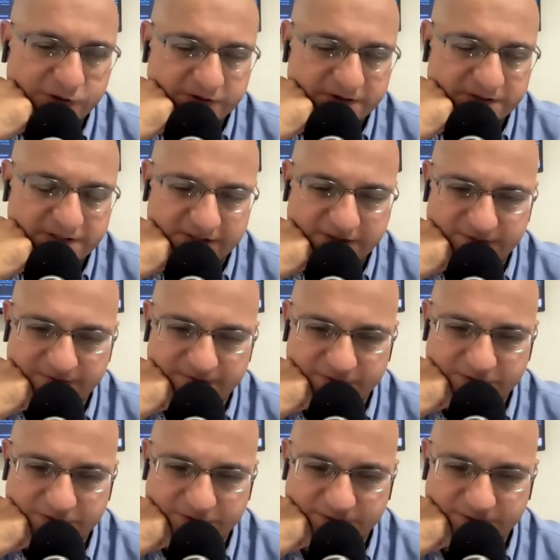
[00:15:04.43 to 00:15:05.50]
to see the
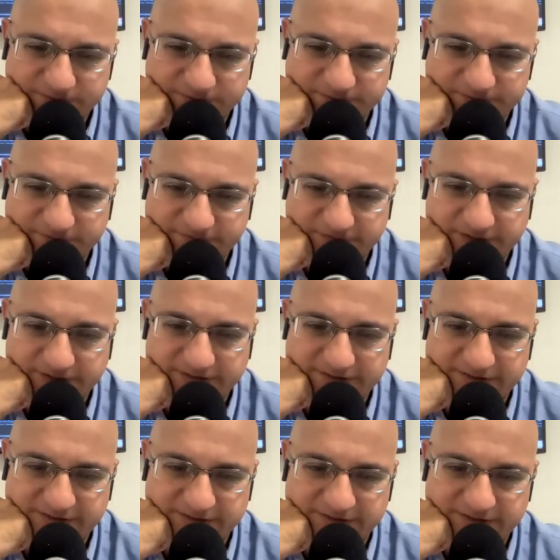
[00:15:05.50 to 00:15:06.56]
future. That's,